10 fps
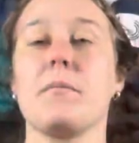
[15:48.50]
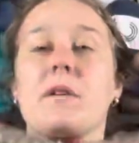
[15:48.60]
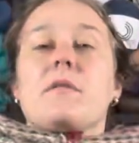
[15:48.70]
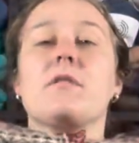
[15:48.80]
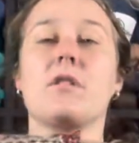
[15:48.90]

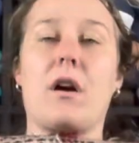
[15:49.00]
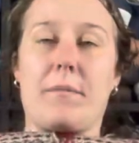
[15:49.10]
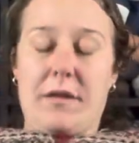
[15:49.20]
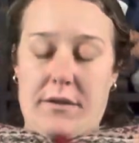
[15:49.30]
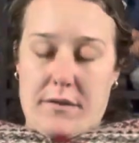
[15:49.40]
me talk
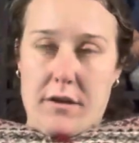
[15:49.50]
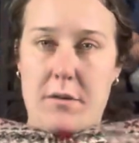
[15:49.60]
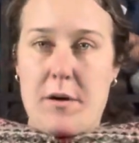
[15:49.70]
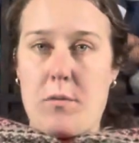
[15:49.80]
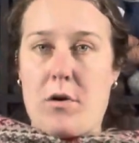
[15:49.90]
about this a little
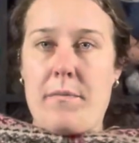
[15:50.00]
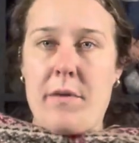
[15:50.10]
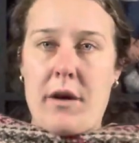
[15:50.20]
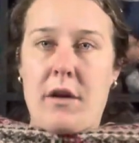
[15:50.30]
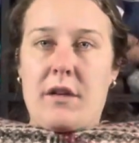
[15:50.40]
bit more.
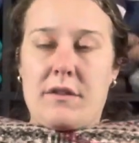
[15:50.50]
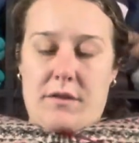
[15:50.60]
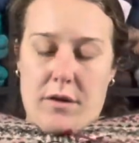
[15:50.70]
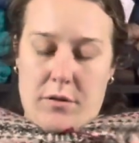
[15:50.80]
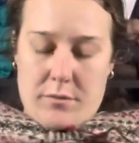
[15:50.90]

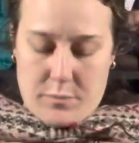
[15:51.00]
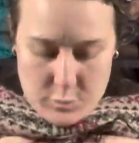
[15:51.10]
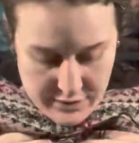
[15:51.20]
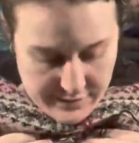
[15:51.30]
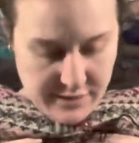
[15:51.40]
So
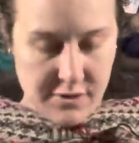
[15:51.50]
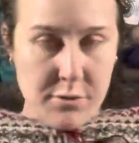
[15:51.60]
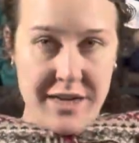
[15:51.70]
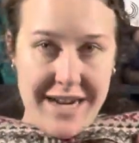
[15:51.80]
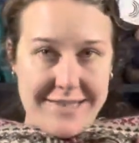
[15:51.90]
when it says do
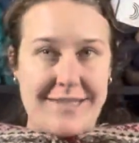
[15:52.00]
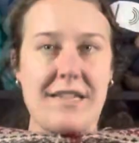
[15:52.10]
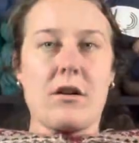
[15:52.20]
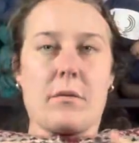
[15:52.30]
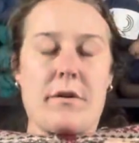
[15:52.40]
a neck
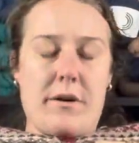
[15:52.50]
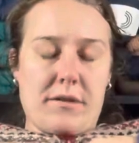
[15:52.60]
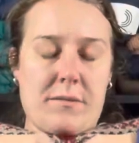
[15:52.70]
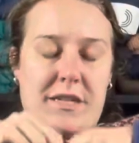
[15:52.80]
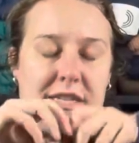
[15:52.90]
steek, or when you hear
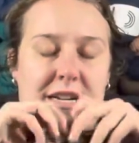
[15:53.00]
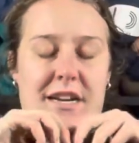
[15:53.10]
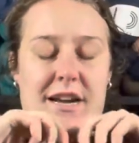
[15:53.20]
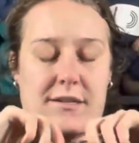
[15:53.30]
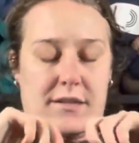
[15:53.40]
somebody did a
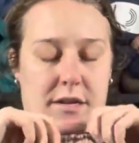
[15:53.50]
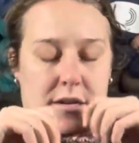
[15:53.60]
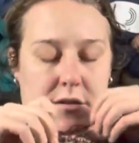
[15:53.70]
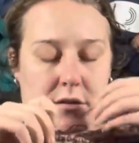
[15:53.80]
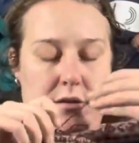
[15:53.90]
neck
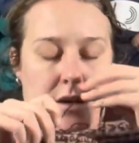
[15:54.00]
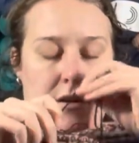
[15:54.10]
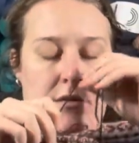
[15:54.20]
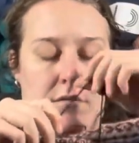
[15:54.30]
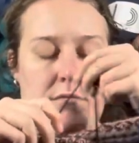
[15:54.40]
steek to
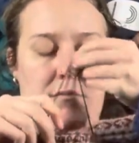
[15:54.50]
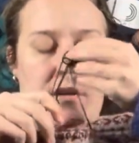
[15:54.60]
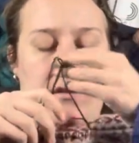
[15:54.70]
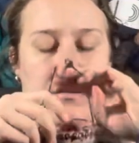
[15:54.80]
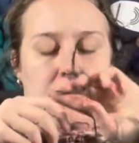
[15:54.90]
like
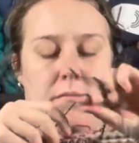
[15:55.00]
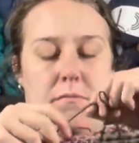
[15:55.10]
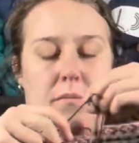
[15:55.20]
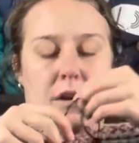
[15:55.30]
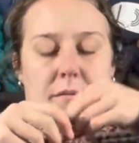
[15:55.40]
make the
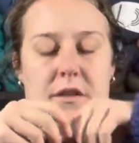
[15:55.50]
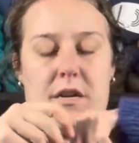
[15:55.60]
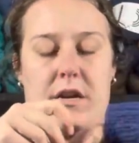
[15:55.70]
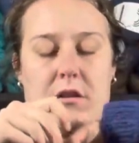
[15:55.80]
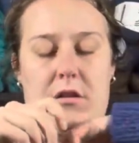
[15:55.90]
bottom of the
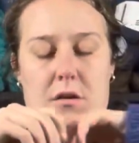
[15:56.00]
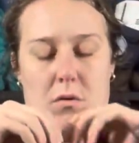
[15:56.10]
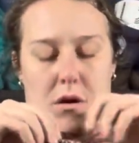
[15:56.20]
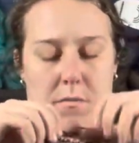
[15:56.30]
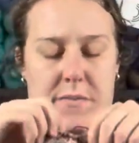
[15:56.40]
neck
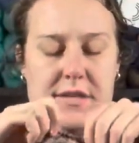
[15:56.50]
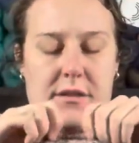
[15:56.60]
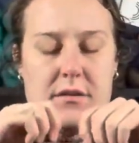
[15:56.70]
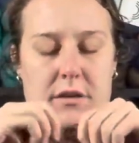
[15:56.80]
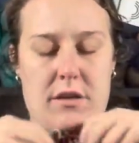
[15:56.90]
lower,
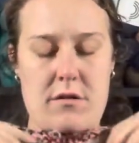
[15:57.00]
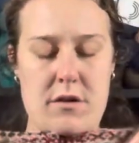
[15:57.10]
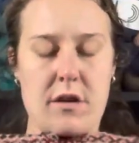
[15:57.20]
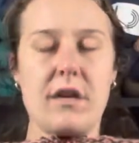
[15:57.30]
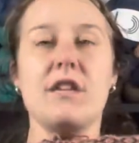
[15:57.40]
basically
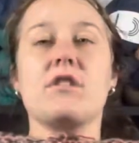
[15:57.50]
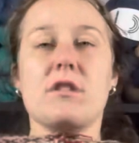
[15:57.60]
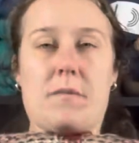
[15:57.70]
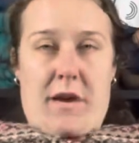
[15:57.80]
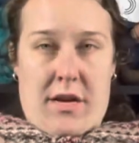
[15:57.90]
it
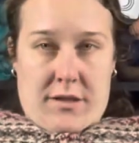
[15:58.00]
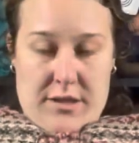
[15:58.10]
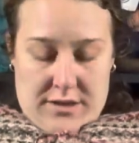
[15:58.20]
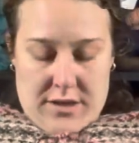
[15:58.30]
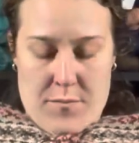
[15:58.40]
just means
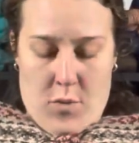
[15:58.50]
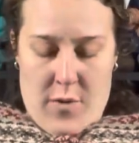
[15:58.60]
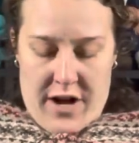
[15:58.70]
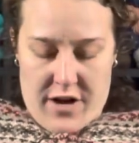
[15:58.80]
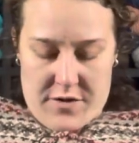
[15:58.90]
at some
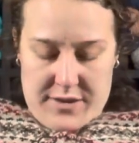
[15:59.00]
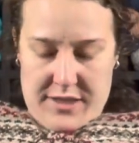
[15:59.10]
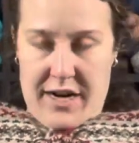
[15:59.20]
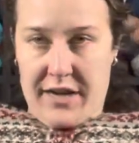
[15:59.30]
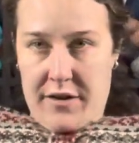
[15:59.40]
point you
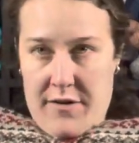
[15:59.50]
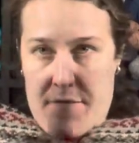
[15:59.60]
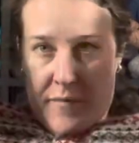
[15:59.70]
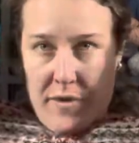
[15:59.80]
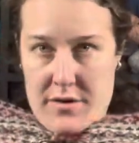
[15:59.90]
decided
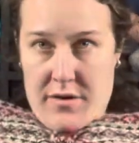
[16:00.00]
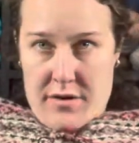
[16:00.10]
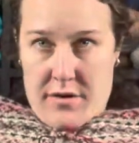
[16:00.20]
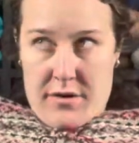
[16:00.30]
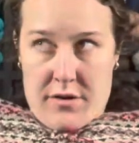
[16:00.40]

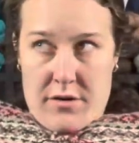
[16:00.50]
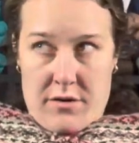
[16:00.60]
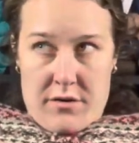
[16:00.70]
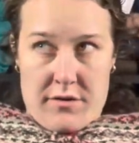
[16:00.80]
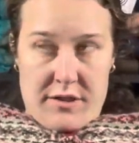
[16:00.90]

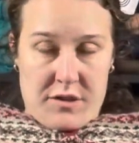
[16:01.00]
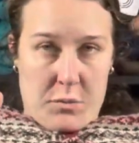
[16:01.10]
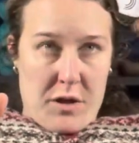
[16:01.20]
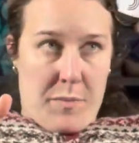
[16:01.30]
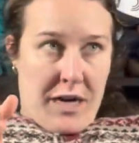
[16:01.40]
this is
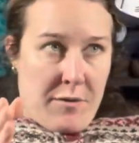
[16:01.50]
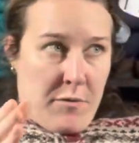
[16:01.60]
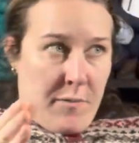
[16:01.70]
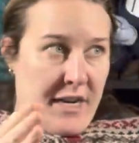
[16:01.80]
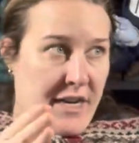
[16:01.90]
where the bottom
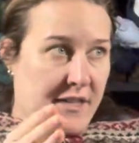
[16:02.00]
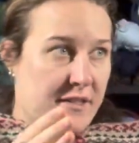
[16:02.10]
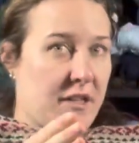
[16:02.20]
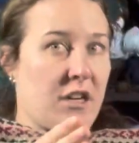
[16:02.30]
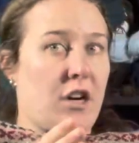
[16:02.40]
of my neck is
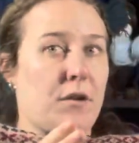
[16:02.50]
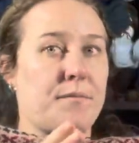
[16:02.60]
going to go.